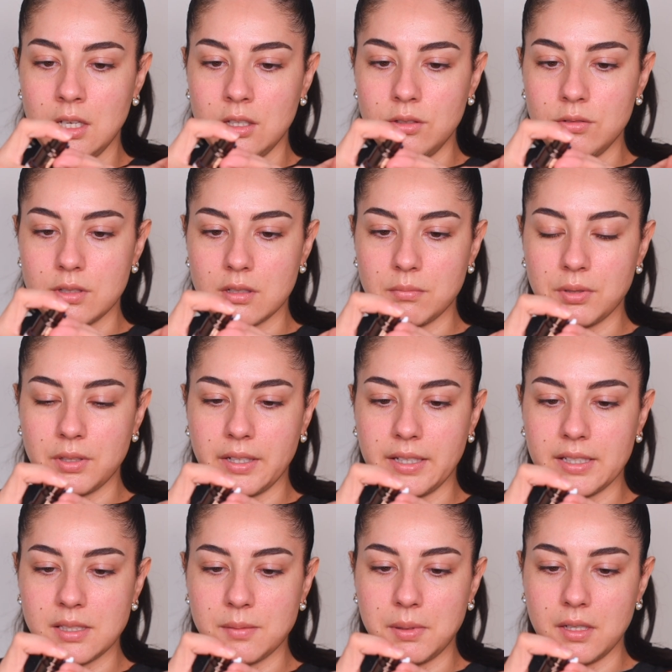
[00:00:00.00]
You can apply
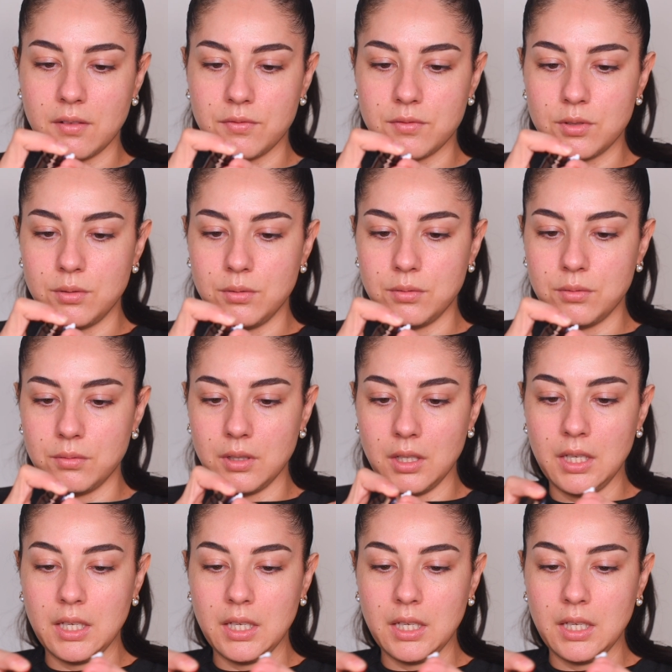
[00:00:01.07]
SPF to